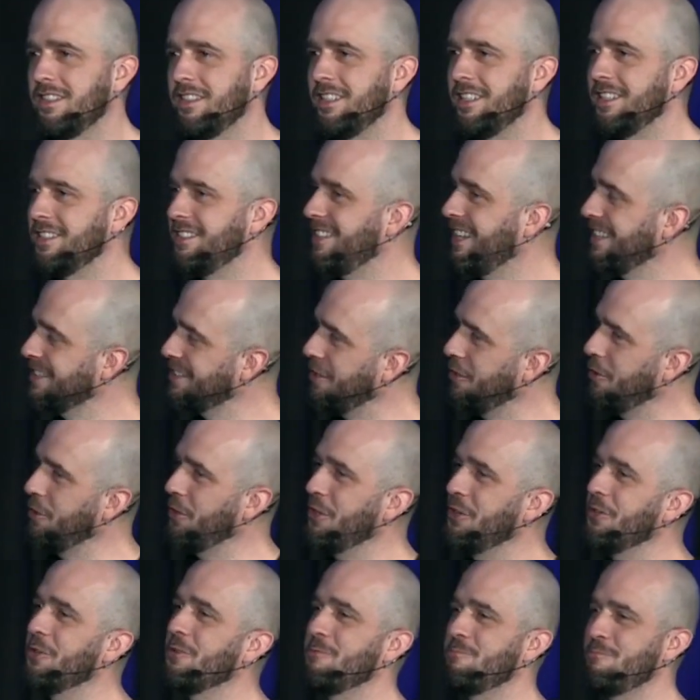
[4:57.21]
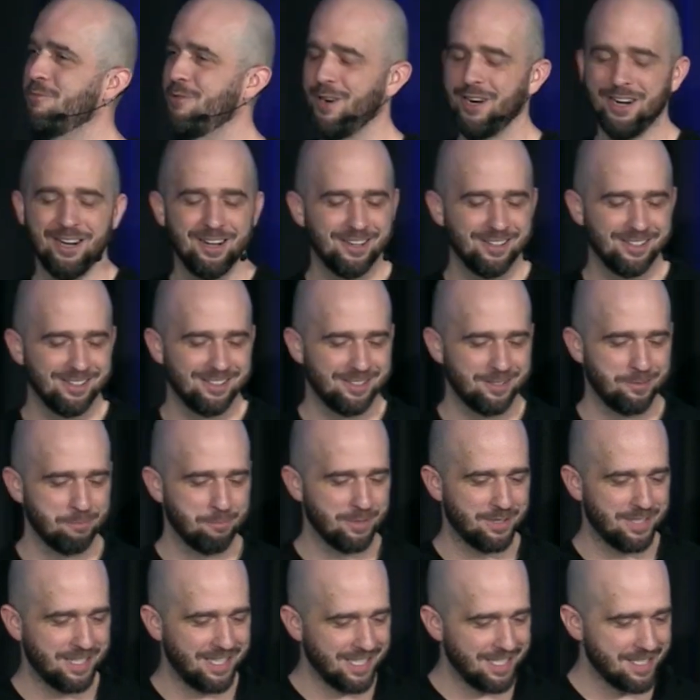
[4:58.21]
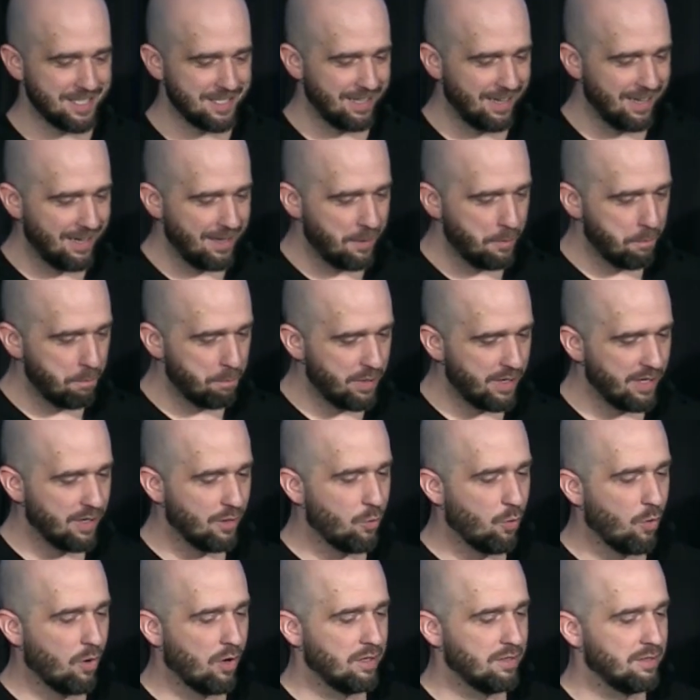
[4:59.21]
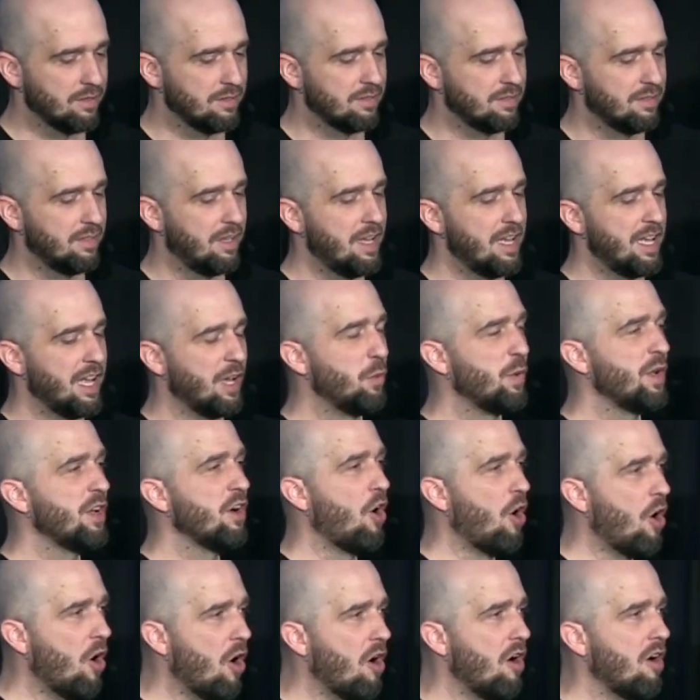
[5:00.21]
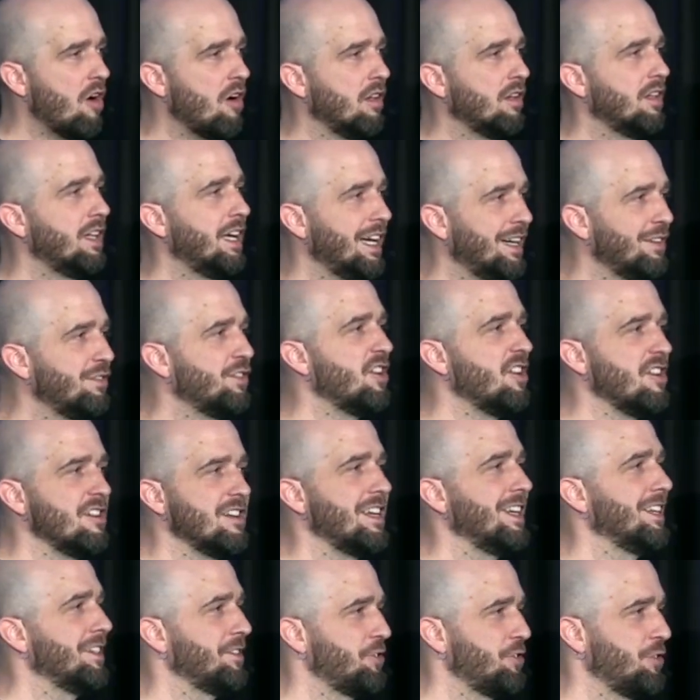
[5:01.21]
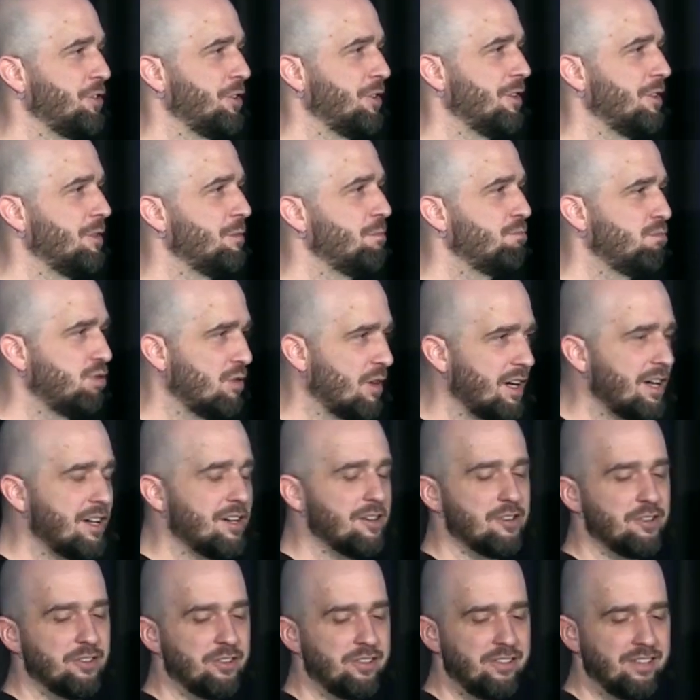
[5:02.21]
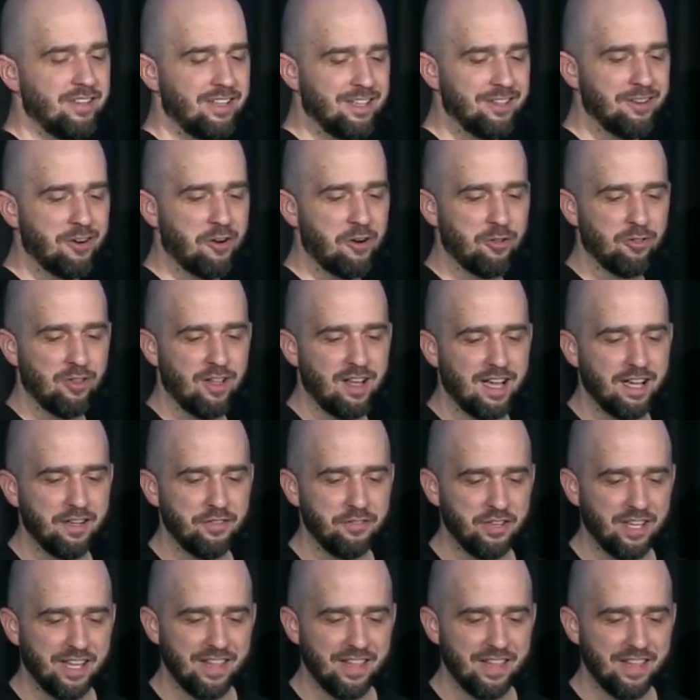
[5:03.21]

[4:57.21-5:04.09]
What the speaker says: It's not the little prayers, but these big ones. And we all have unanswered prayers in our lives.